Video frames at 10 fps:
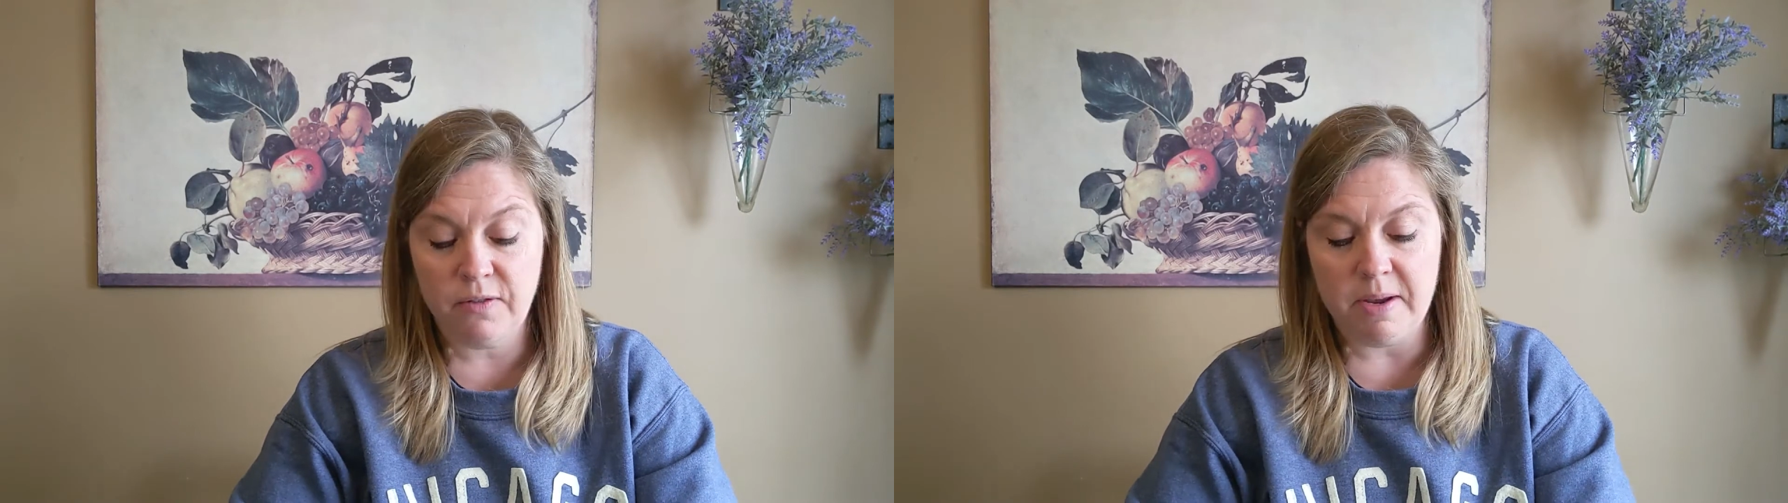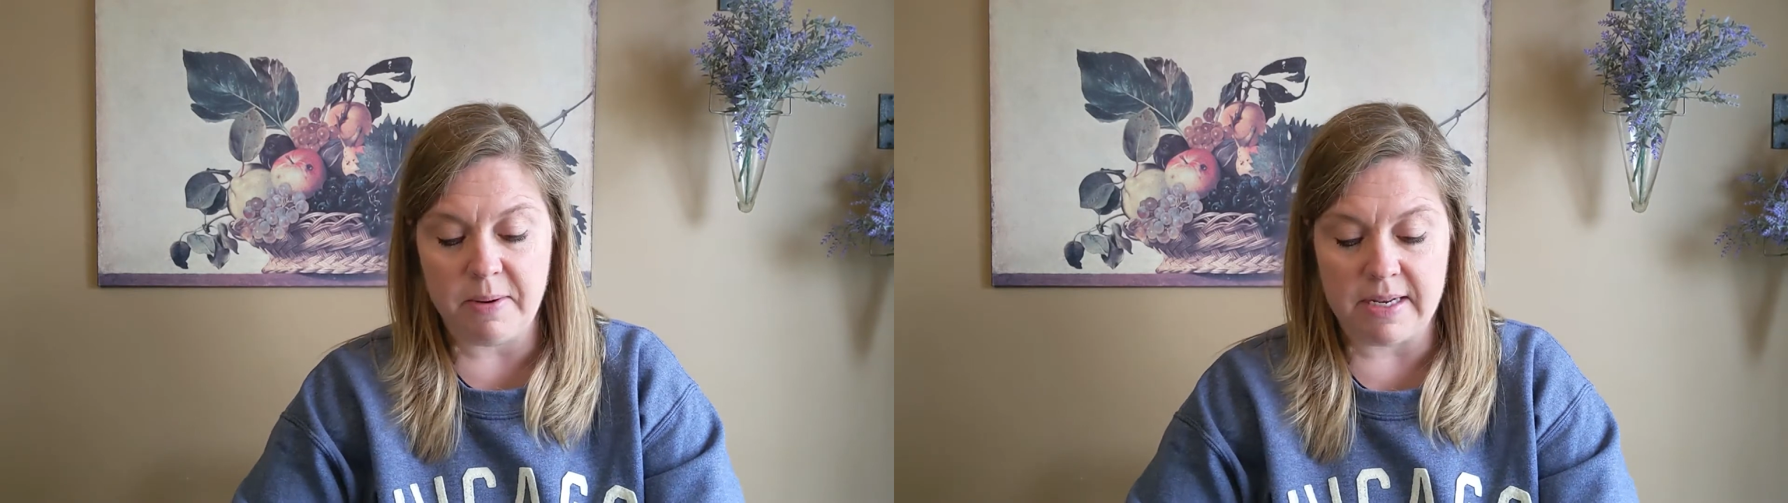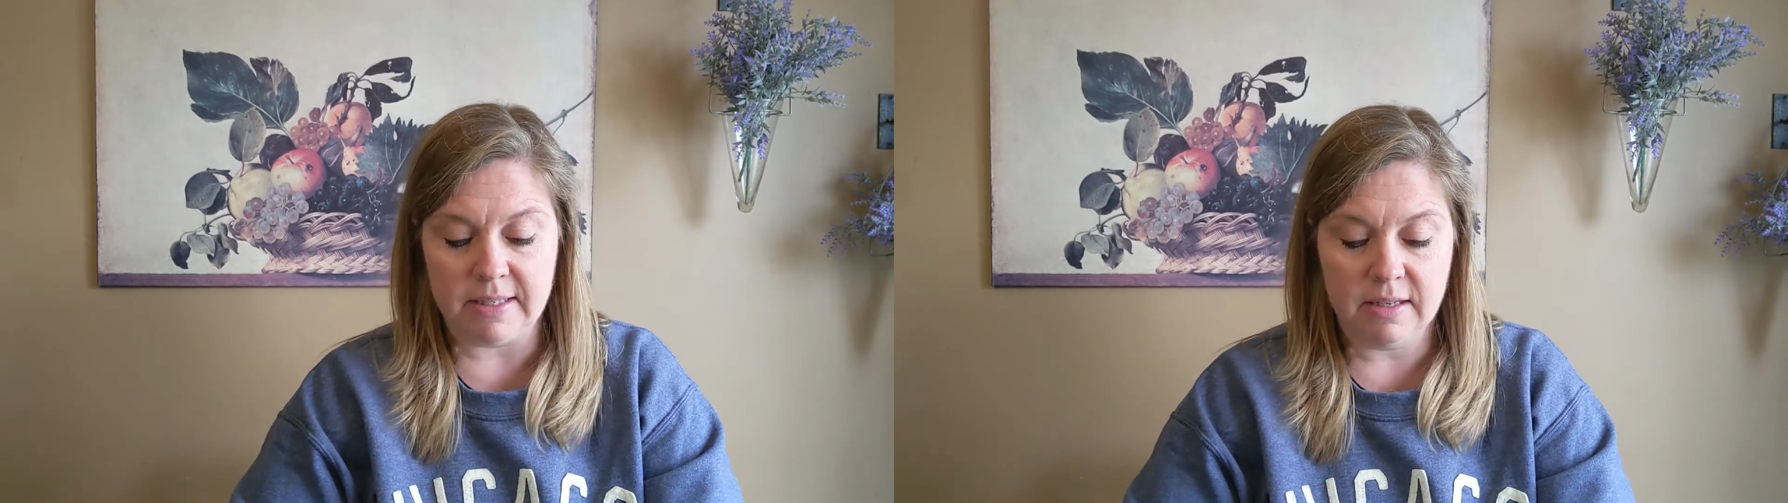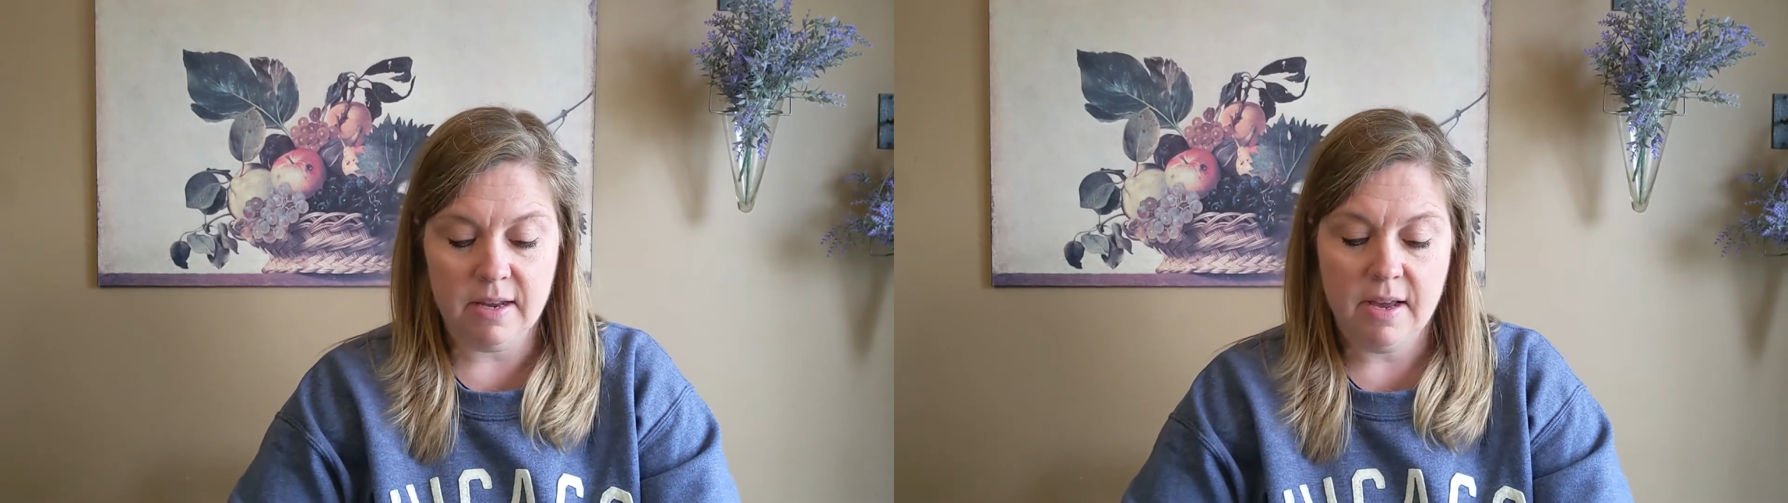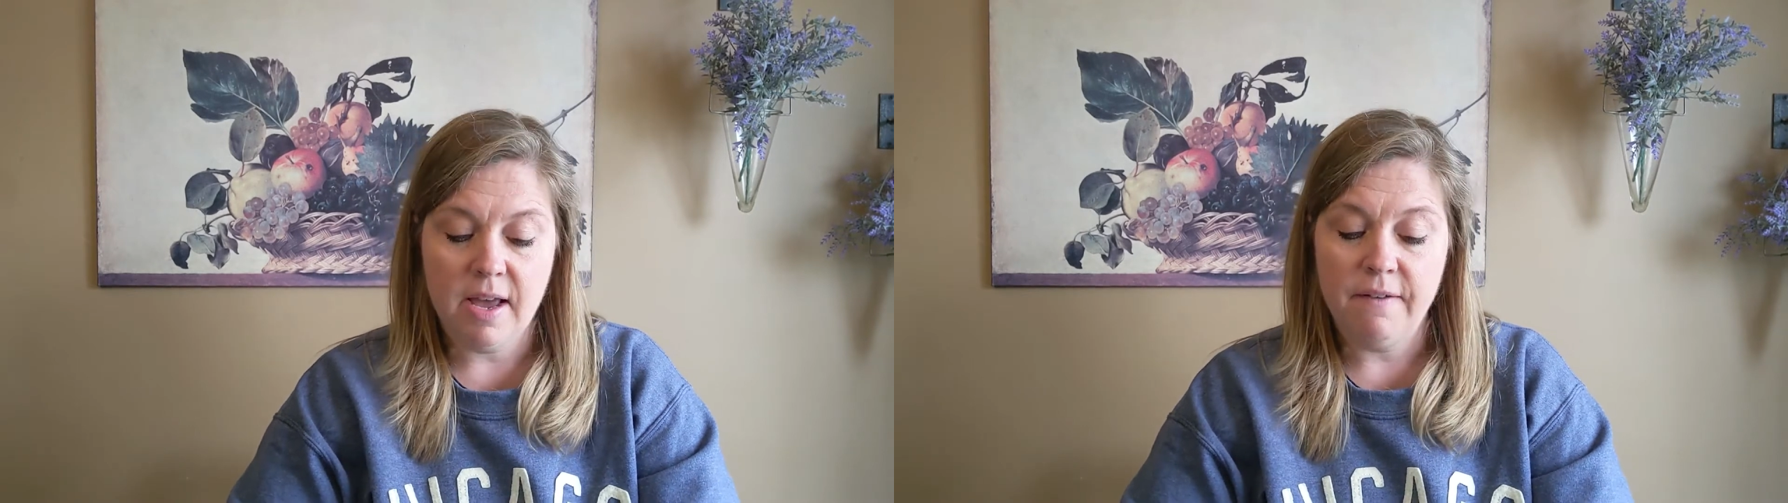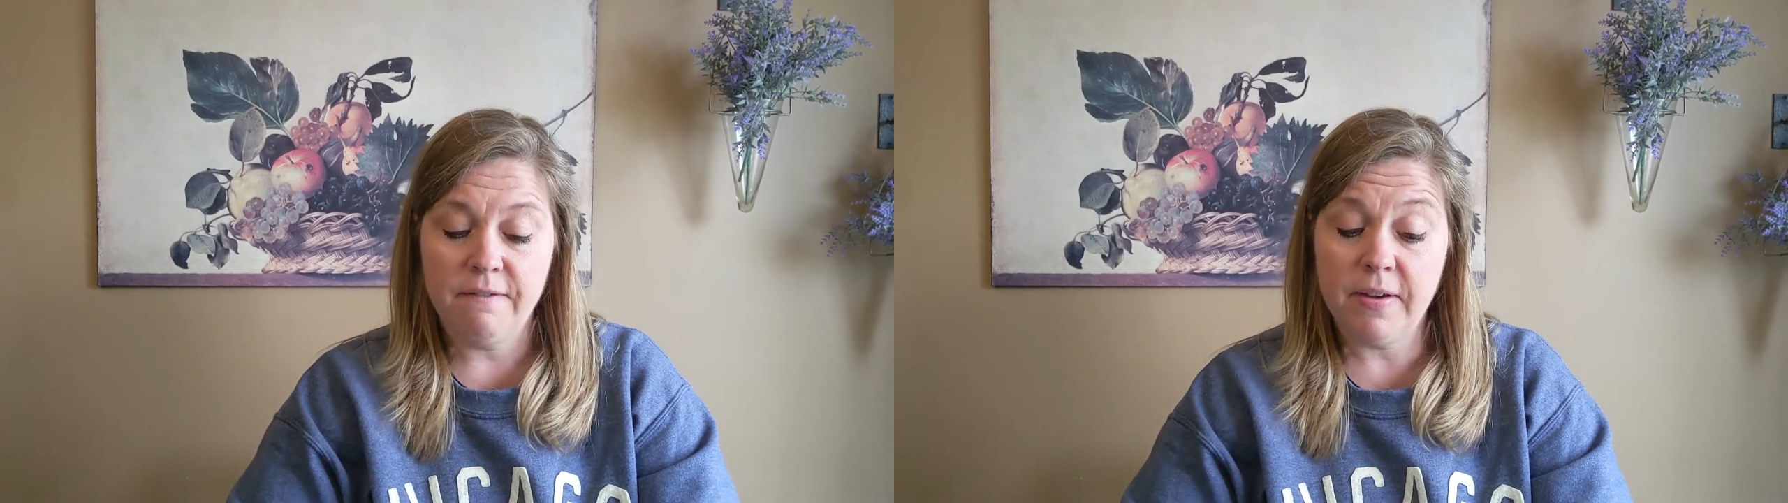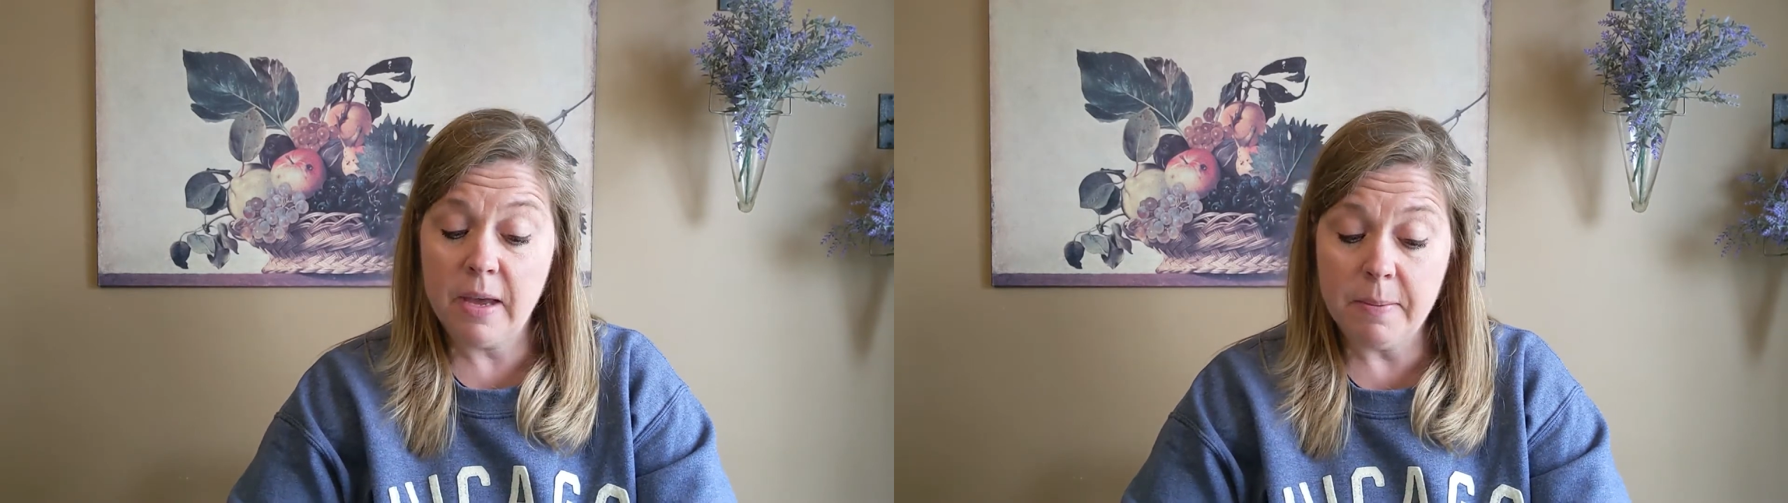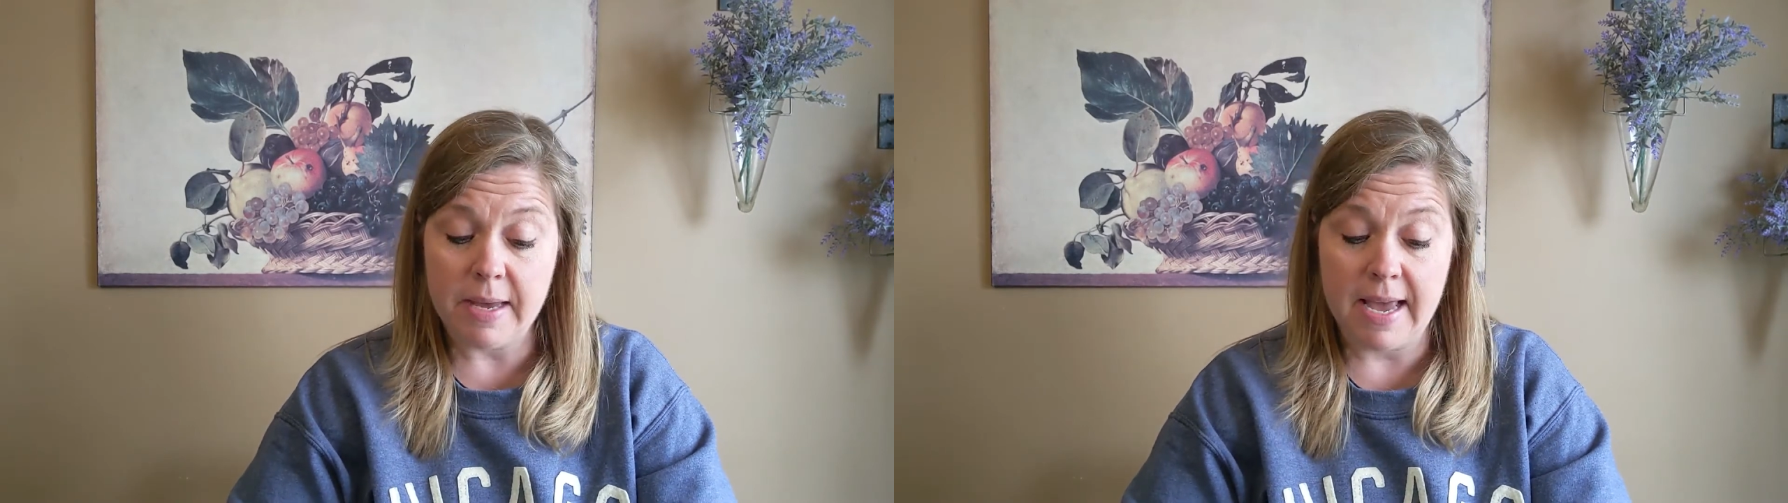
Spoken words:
Phoebe's. Phoebe